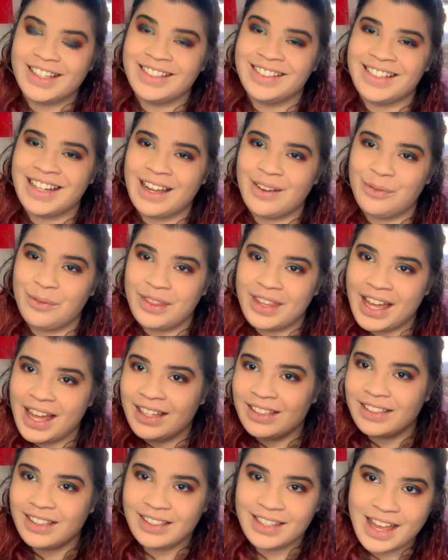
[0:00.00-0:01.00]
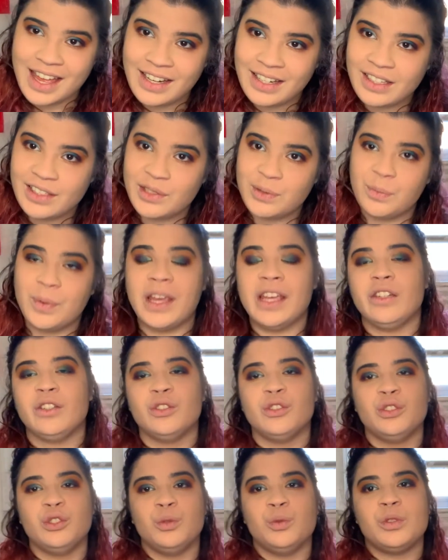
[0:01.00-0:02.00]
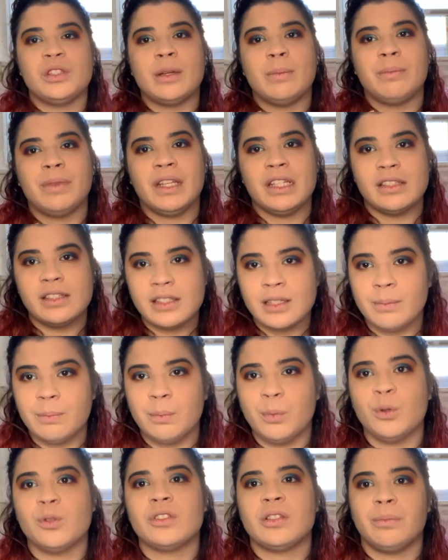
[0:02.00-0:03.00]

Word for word: Now that, again, is a way to do something simple,